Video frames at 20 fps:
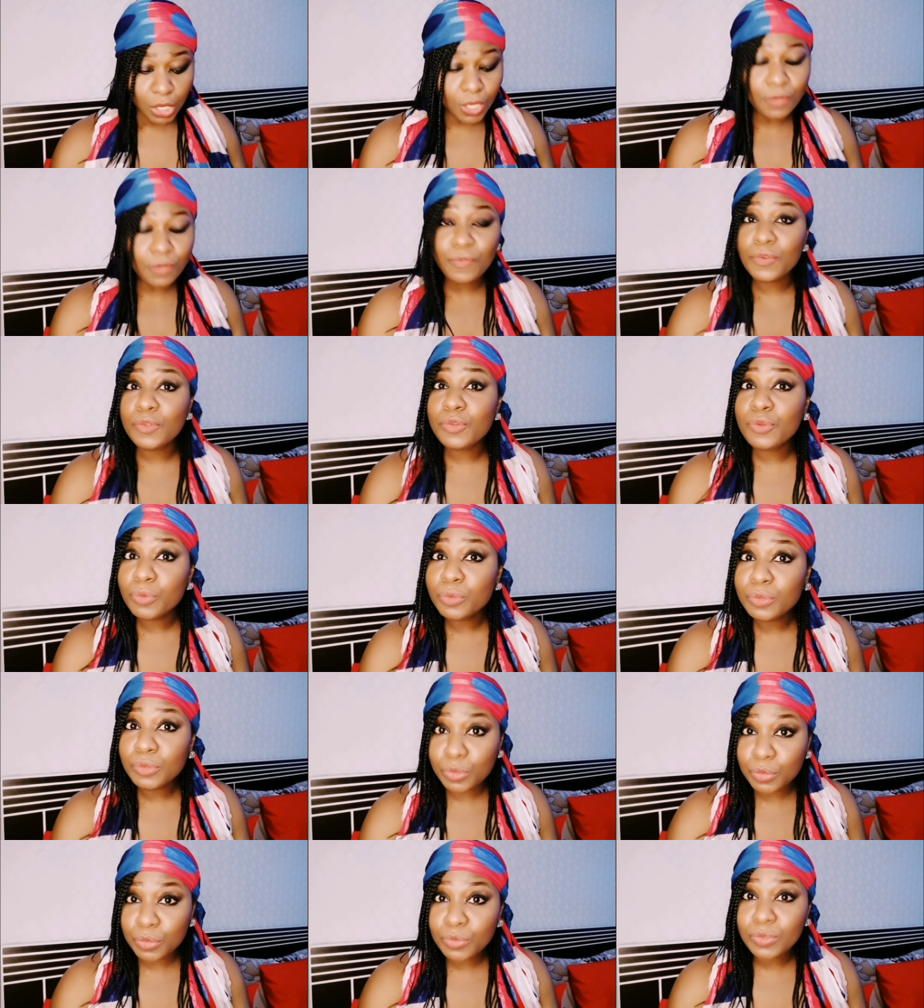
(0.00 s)
If you
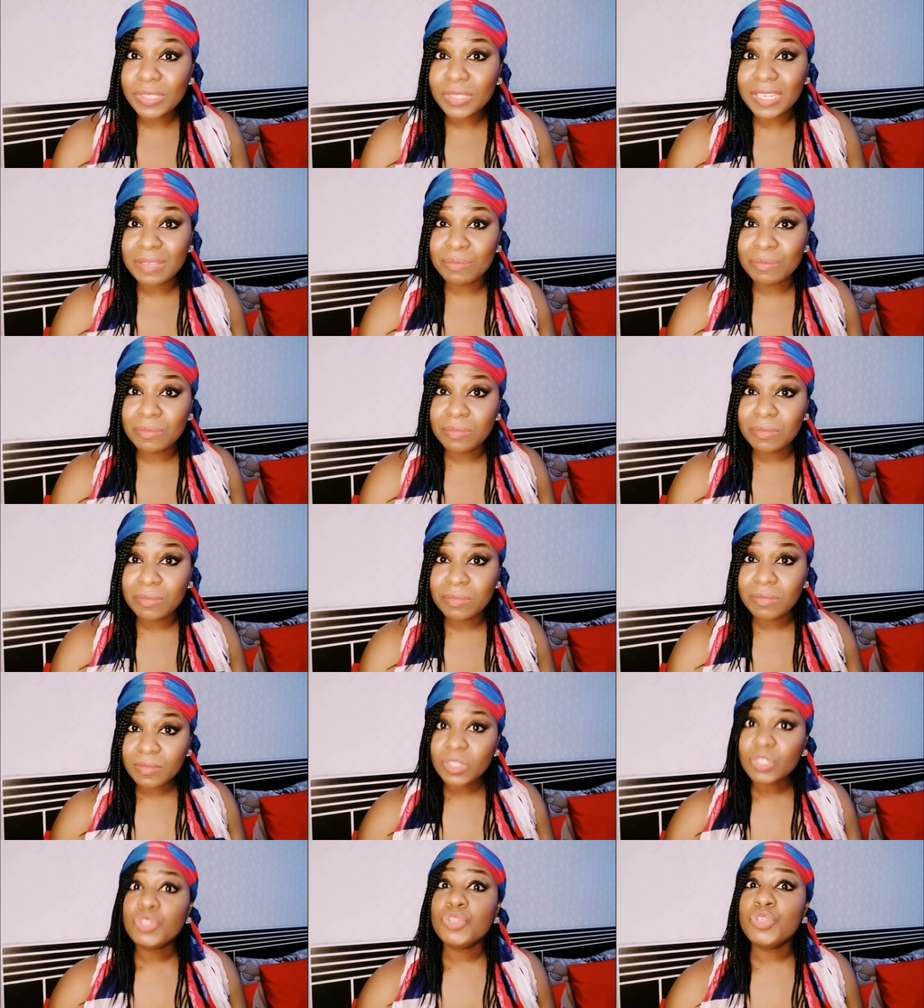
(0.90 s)
don't do them,
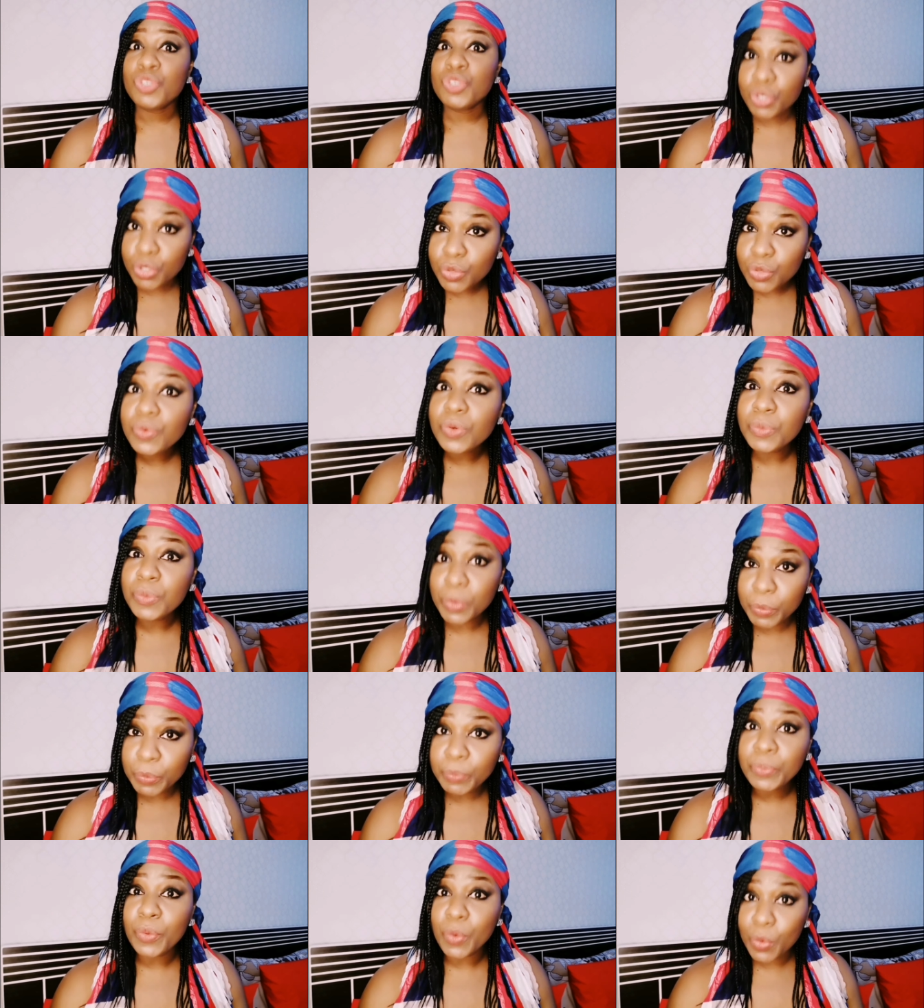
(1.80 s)
you will
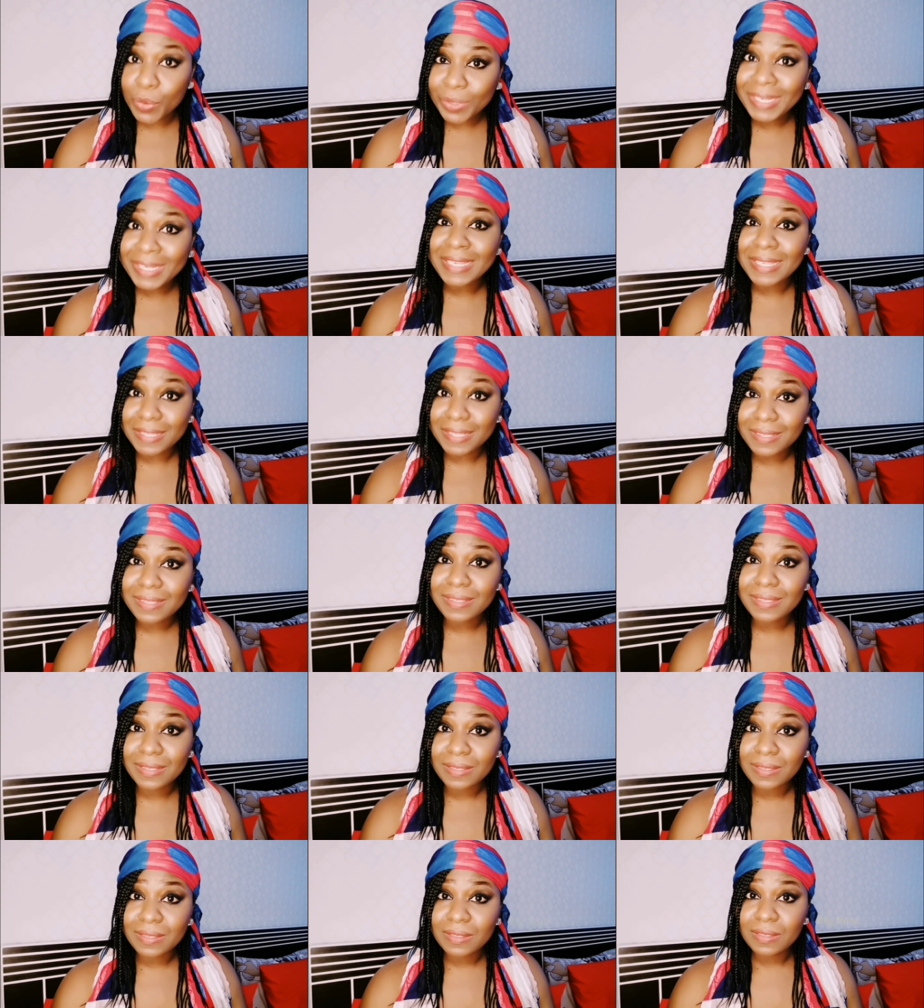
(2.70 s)
be
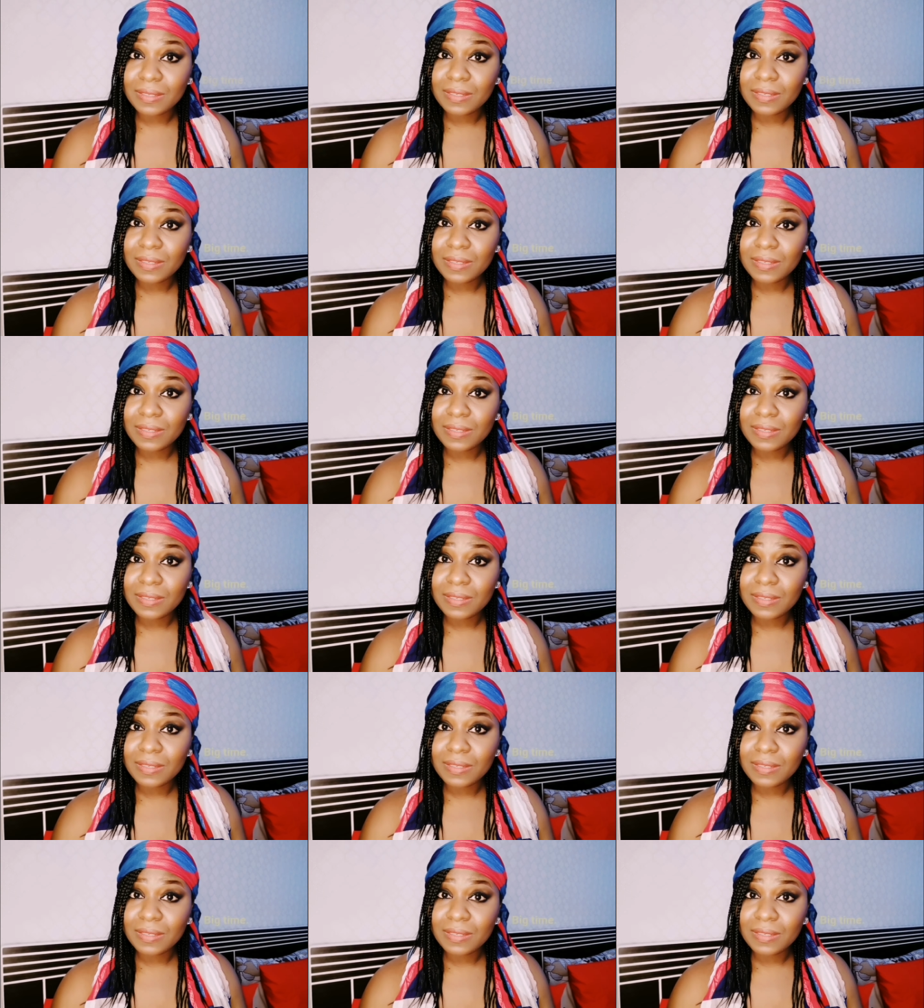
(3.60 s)
punished.